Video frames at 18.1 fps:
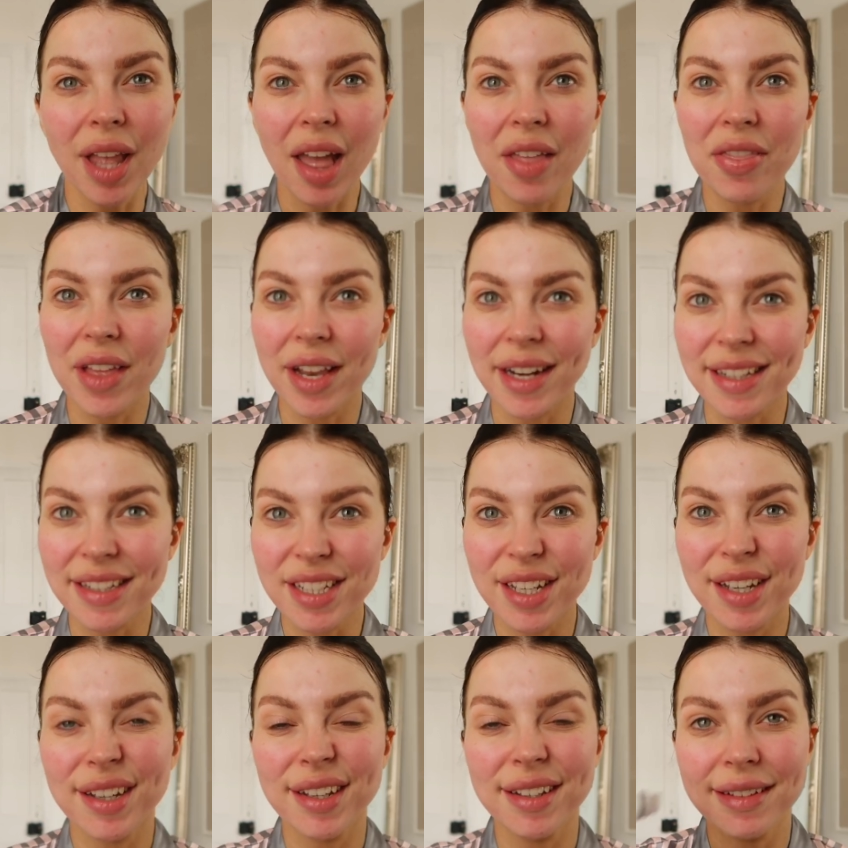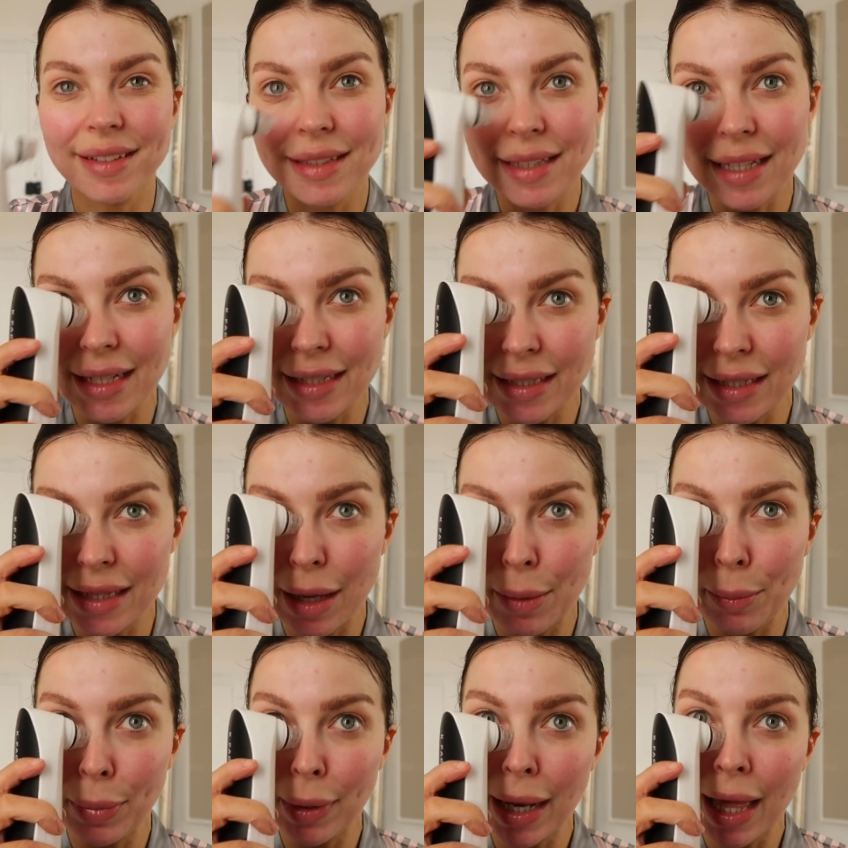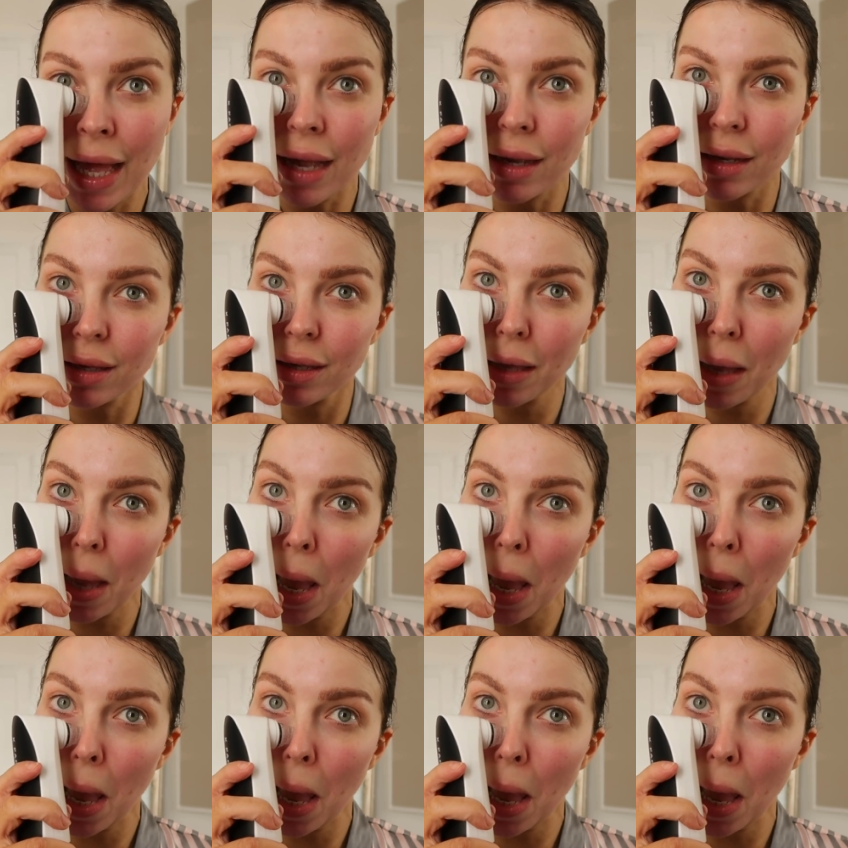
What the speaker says: and then it turns into that black.